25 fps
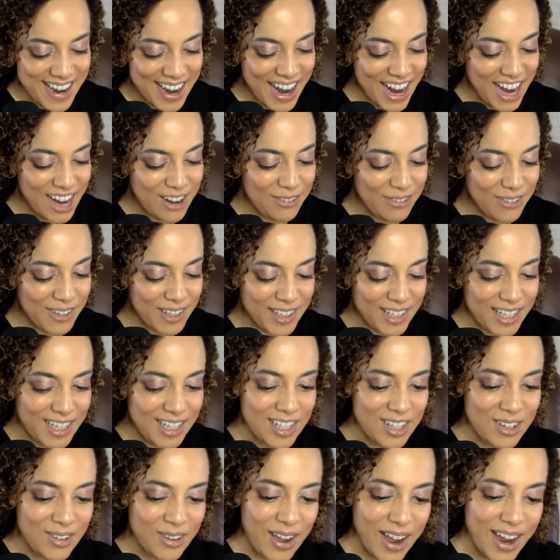I feel
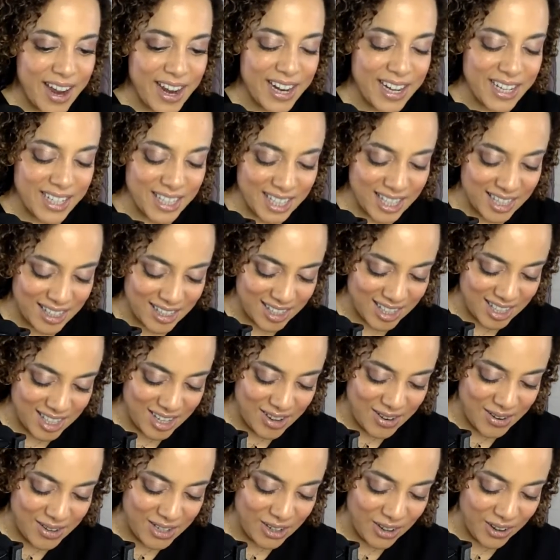like you guys,
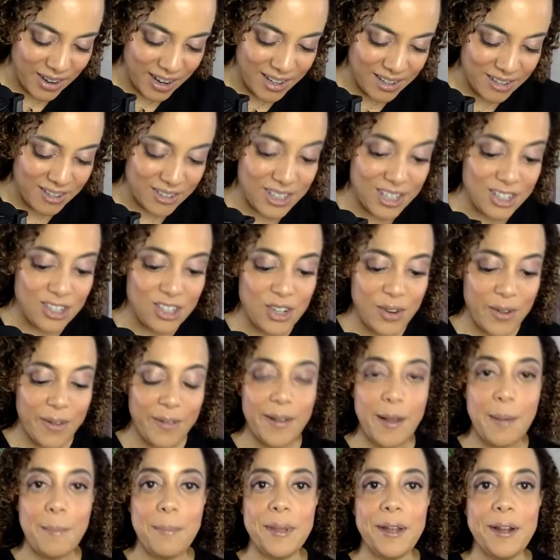so your energy
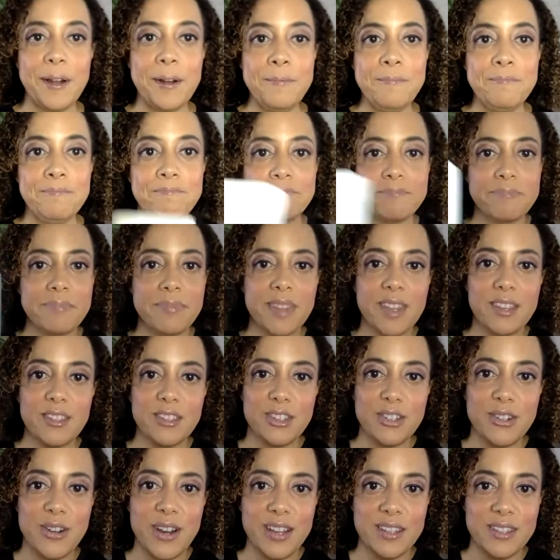showing up here,
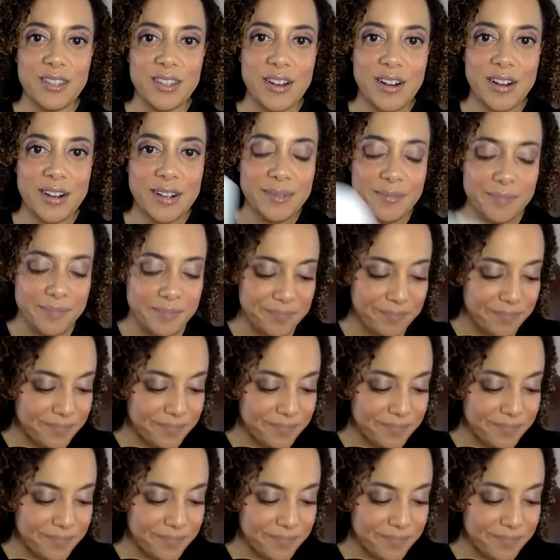strength card.